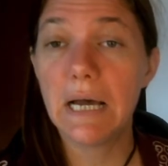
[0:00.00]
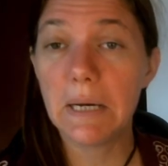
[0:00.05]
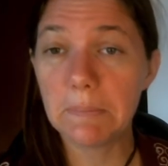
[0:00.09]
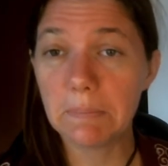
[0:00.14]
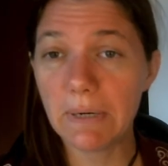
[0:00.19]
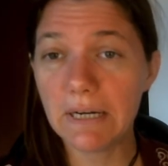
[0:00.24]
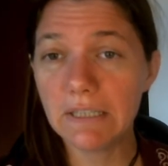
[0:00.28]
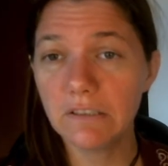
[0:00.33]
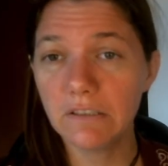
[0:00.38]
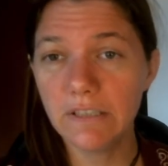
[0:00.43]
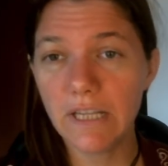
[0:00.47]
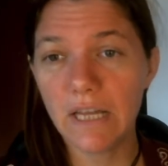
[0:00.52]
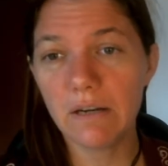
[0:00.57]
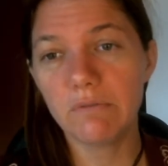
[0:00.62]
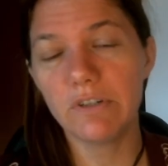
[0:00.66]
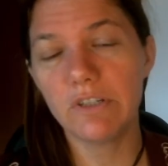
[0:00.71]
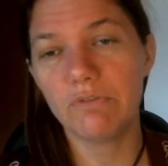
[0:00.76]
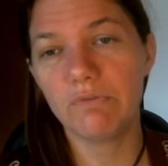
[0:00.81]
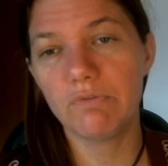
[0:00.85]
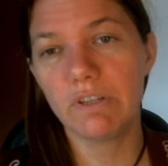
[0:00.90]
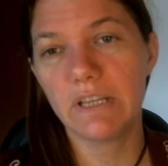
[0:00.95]
but on
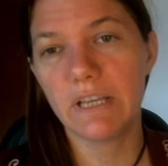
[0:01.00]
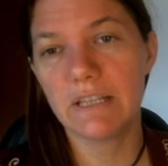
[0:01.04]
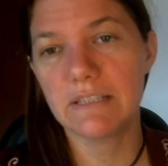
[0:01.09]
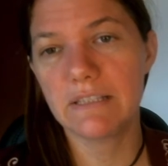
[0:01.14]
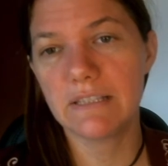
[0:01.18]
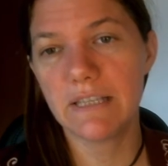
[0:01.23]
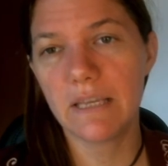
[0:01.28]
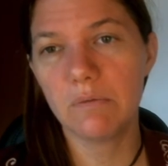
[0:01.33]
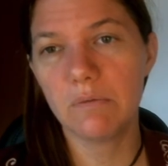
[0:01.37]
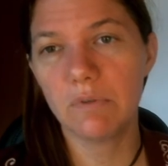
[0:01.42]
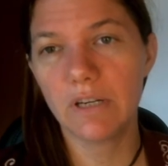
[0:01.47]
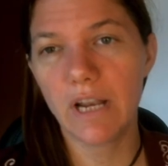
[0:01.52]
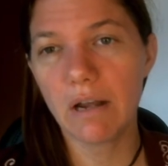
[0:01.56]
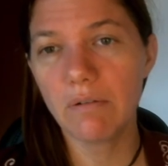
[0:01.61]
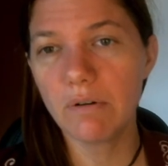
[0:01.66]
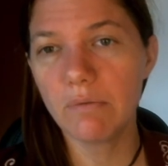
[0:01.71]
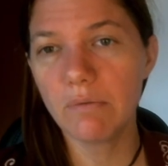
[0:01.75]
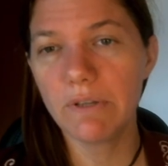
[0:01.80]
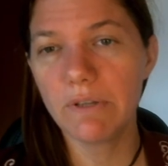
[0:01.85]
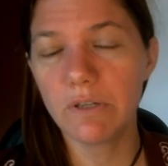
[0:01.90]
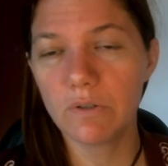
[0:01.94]
average we can say
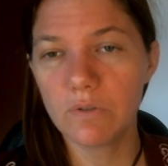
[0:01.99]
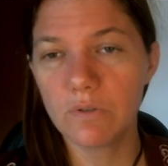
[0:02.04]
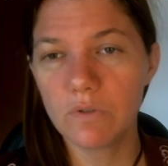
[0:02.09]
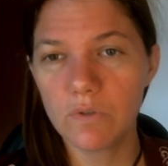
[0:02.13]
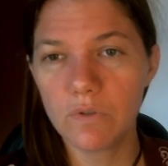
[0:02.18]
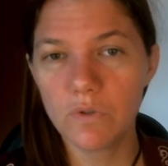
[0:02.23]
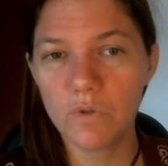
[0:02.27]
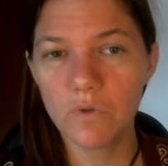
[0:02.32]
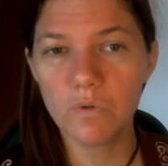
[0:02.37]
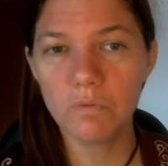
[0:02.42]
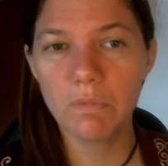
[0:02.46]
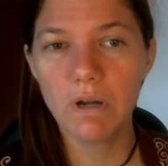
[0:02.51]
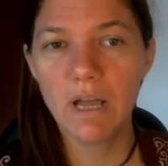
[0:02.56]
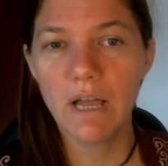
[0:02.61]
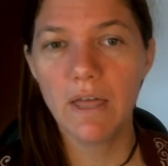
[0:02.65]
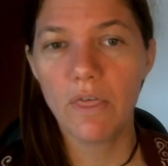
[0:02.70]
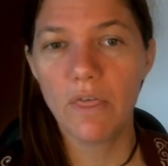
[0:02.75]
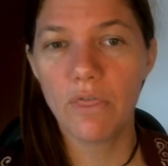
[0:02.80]
whatever we consume,